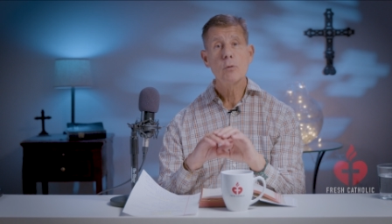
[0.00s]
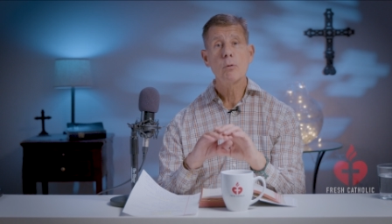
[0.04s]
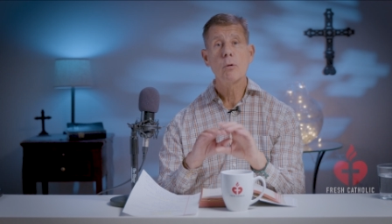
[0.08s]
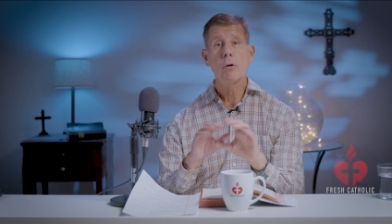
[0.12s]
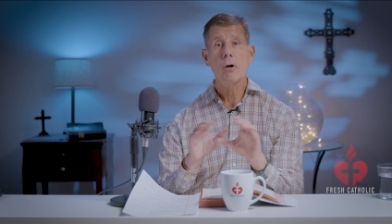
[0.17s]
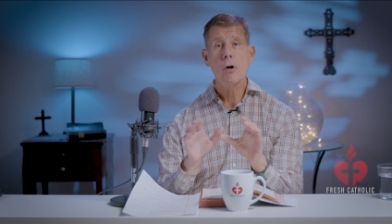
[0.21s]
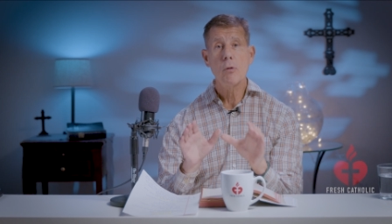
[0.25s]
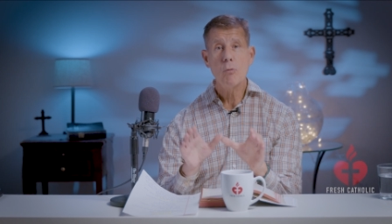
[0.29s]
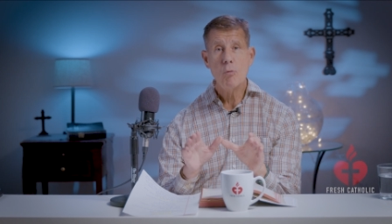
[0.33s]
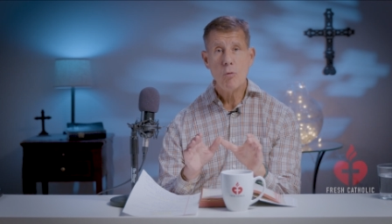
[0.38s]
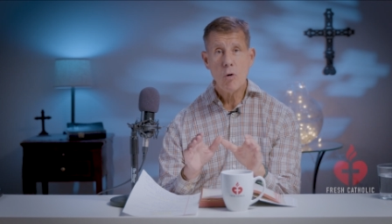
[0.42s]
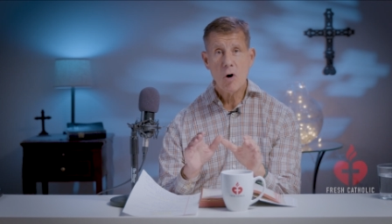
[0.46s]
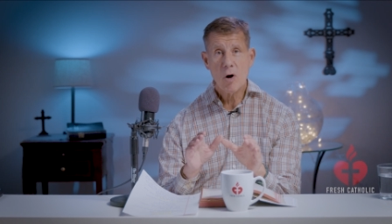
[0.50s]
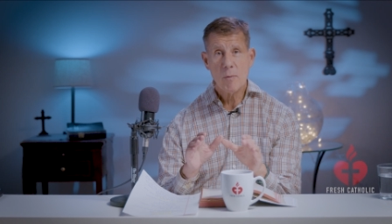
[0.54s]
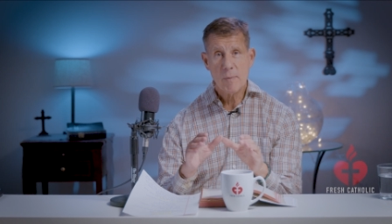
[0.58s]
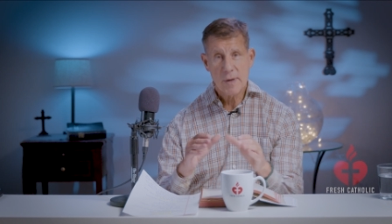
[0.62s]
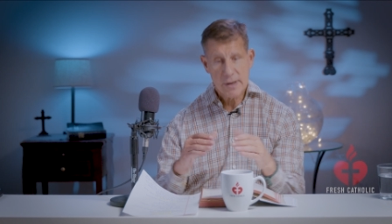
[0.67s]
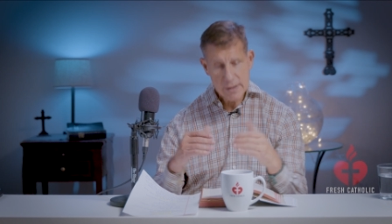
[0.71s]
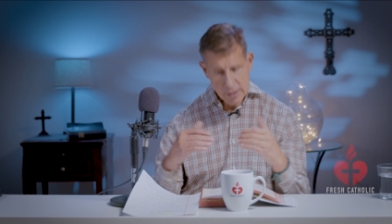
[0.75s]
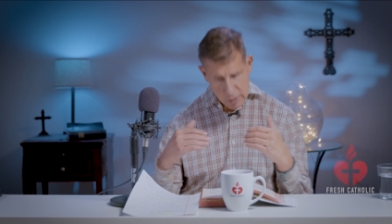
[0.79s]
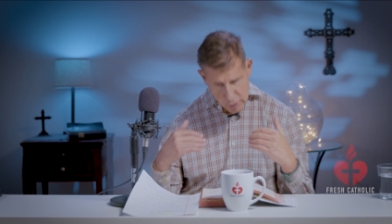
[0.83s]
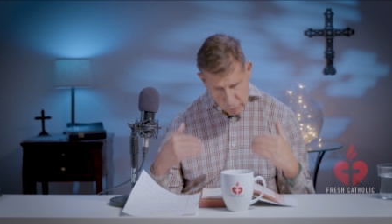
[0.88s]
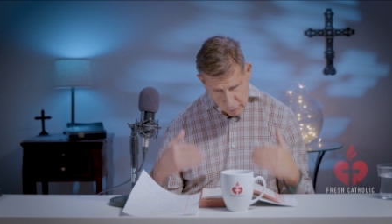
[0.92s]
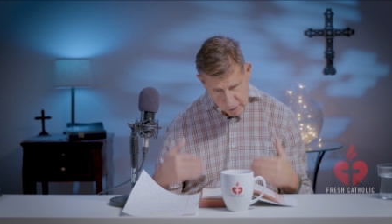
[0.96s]
were a
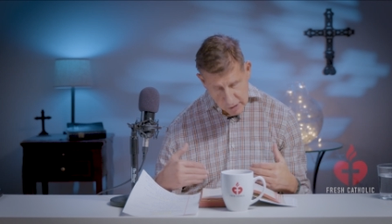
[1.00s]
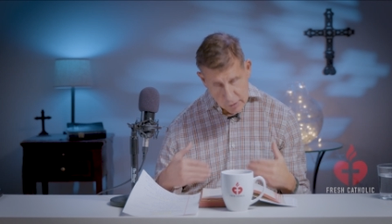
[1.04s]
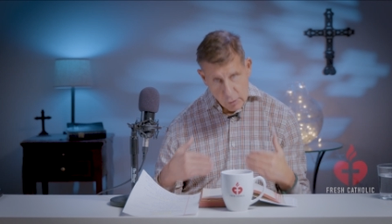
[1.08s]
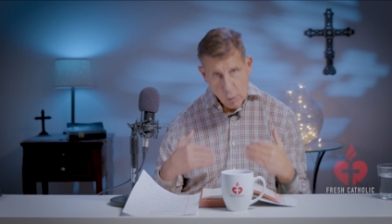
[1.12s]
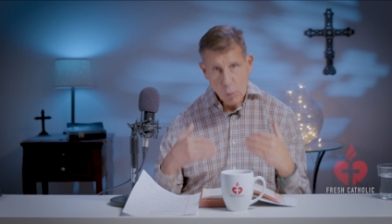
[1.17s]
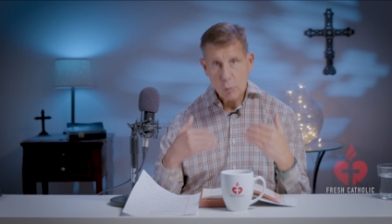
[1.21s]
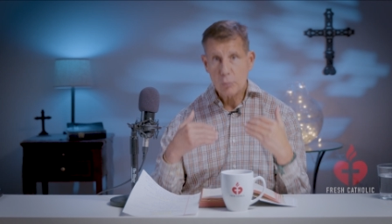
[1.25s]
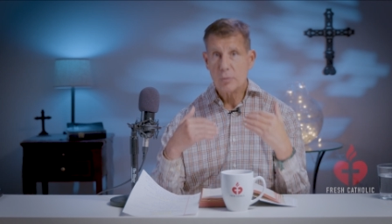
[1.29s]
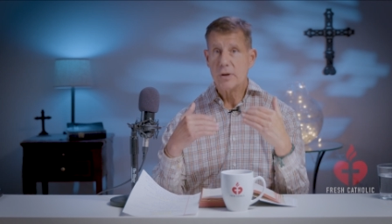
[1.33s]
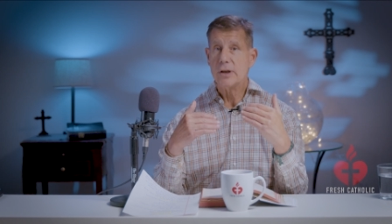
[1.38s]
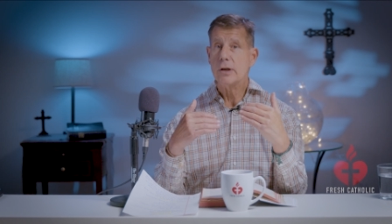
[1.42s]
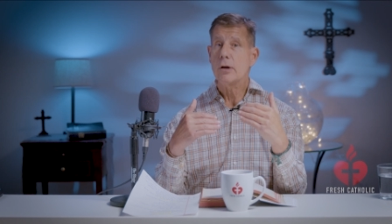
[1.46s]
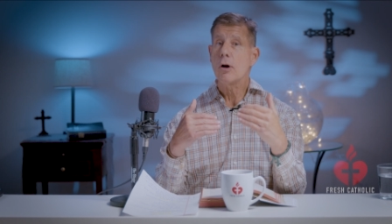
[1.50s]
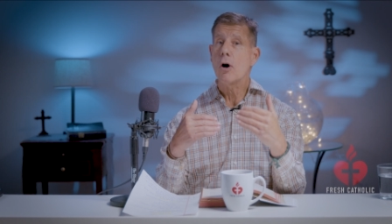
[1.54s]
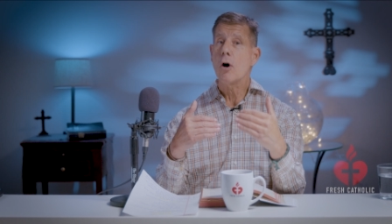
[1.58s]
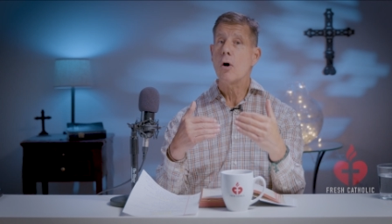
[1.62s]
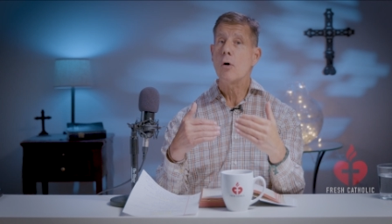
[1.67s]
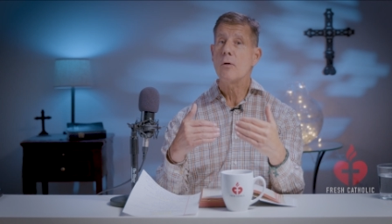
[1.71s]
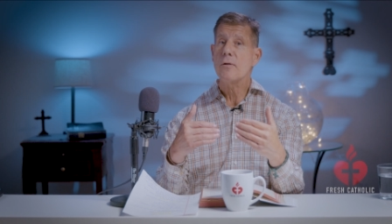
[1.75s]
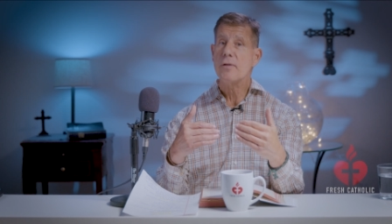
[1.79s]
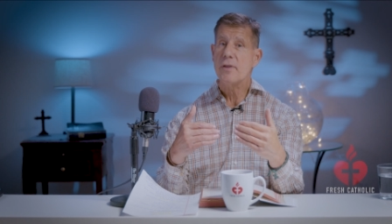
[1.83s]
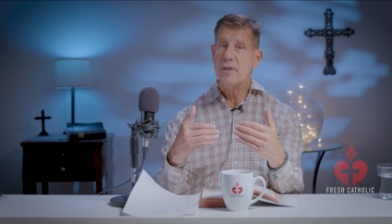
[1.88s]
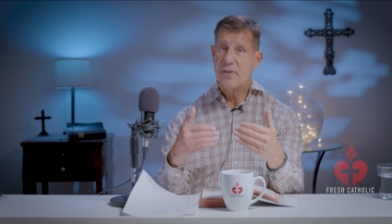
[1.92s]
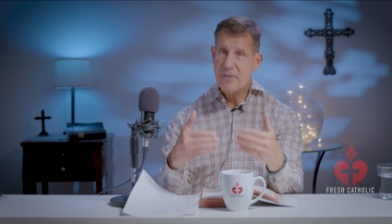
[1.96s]
woman, you could only
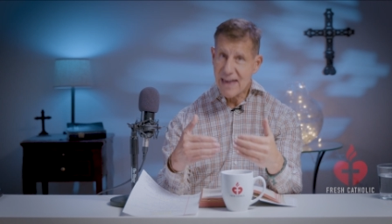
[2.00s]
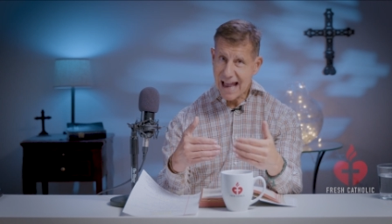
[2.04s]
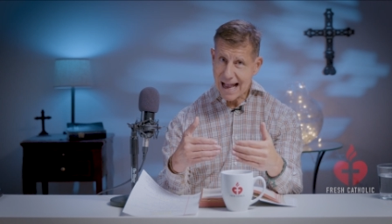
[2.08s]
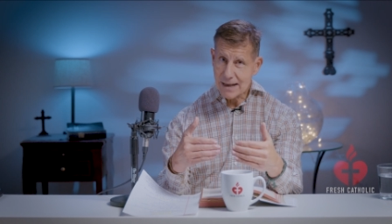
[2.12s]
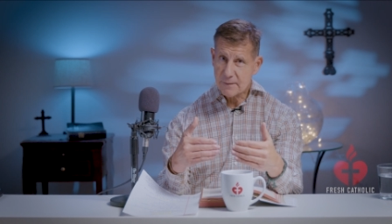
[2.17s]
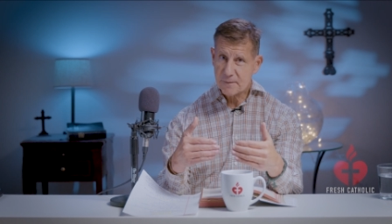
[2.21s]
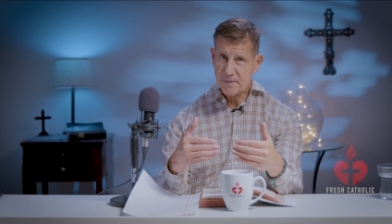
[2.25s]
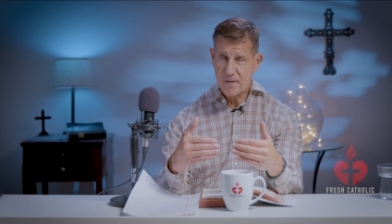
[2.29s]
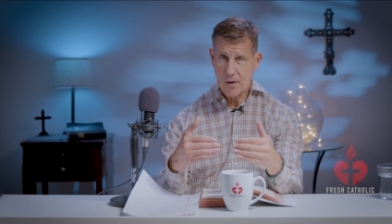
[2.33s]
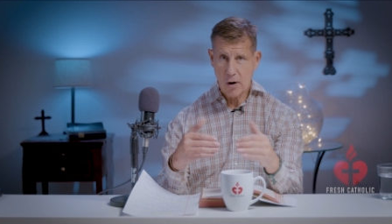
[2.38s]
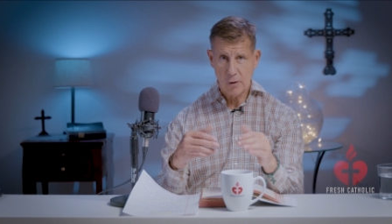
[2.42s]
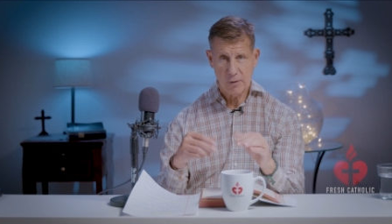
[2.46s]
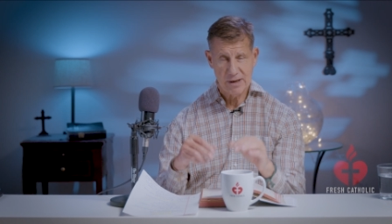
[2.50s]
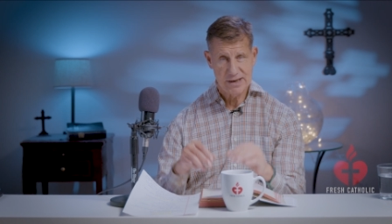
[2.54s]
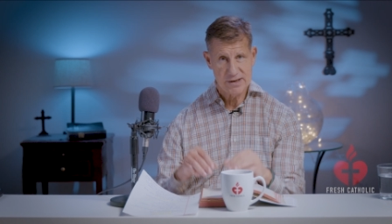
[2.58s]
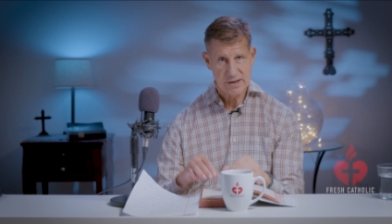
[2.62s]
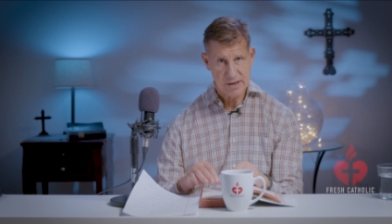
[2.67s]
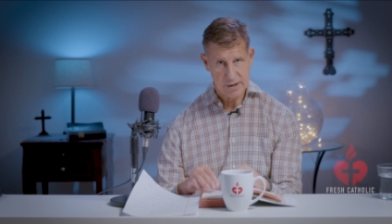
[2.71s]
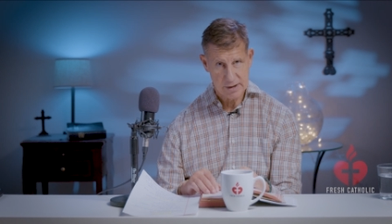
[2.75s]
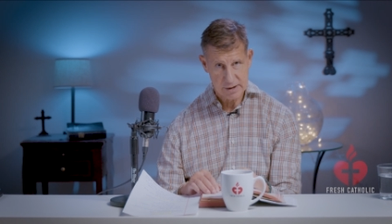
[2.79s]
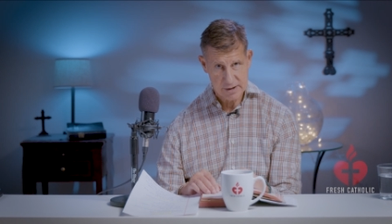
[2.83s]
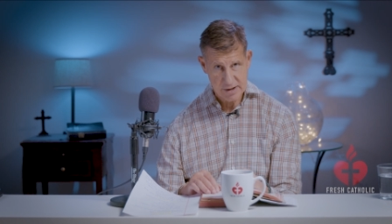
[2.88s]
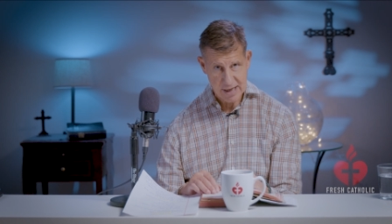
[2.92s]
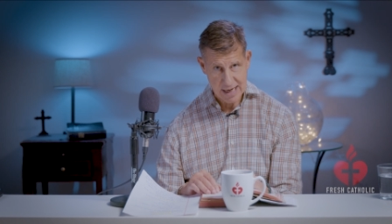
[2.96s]
go that far
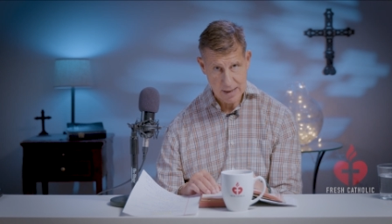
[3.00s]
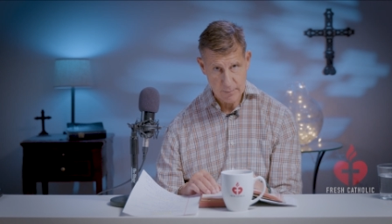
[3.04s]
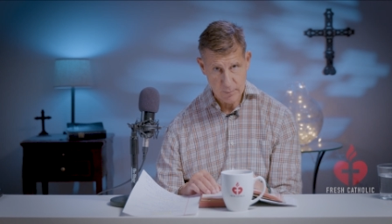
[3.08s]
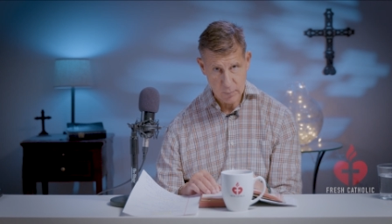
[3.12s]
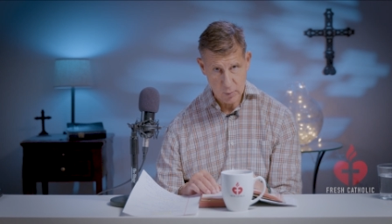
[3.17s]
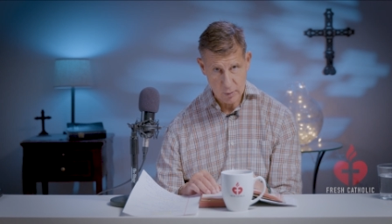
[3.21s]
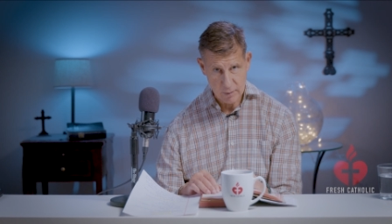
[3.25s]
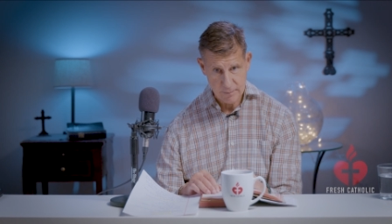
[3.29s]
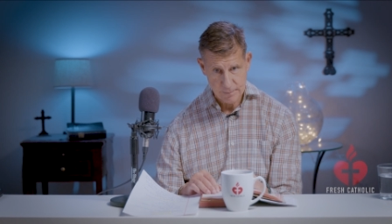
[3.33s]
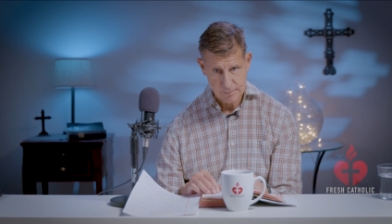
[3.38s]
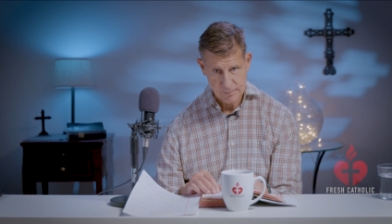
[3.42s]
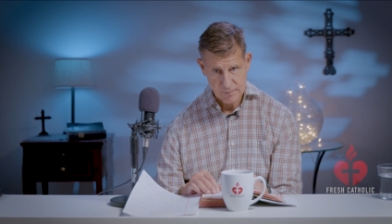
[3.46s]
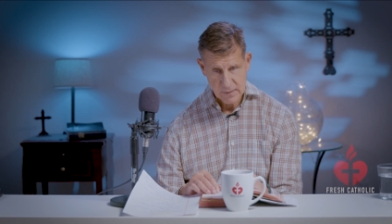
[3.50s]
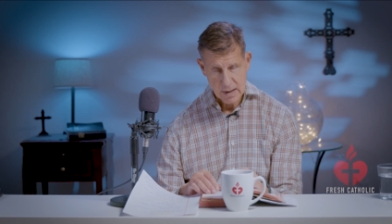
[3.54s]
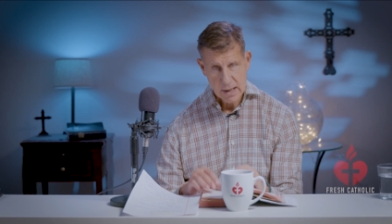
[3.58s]
into the temple.